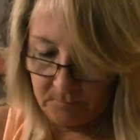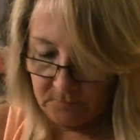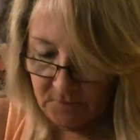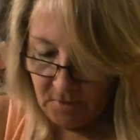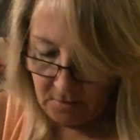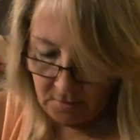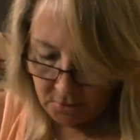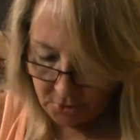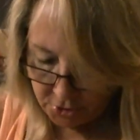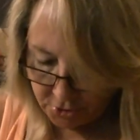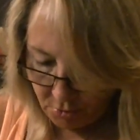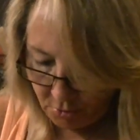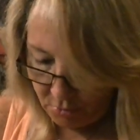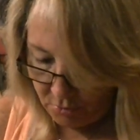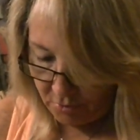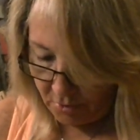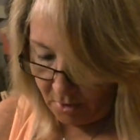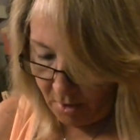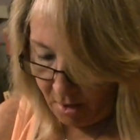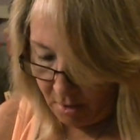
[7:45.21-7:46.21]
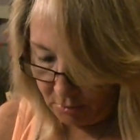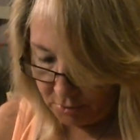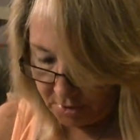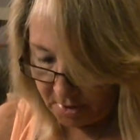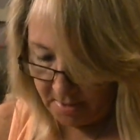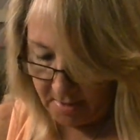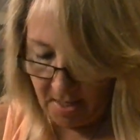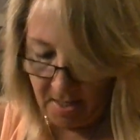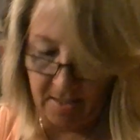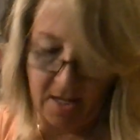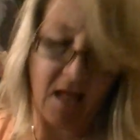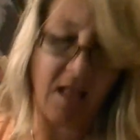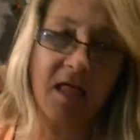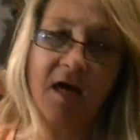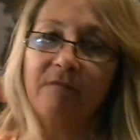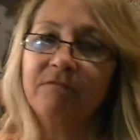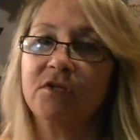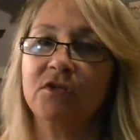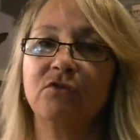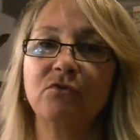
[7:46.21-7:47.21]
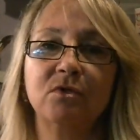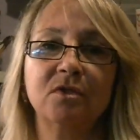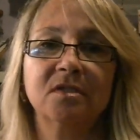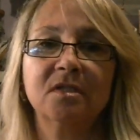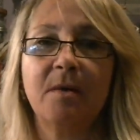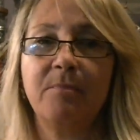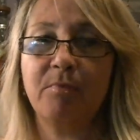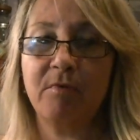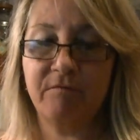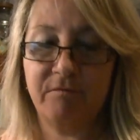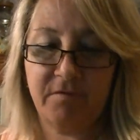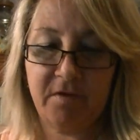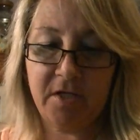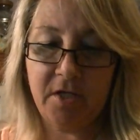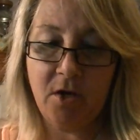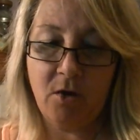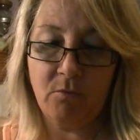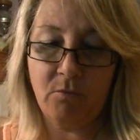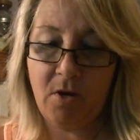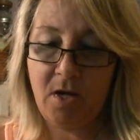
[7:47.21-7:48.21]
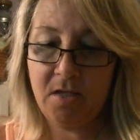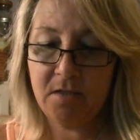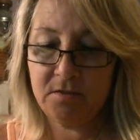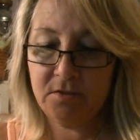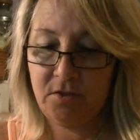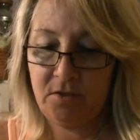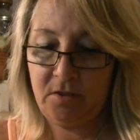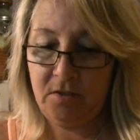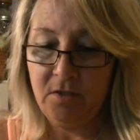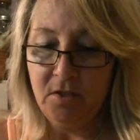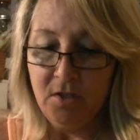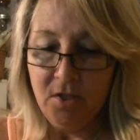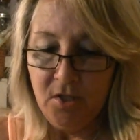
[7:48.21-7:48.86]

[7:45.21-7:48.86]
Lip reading: I'm going to show you the colors I got. I'll have to do a separate video, right, to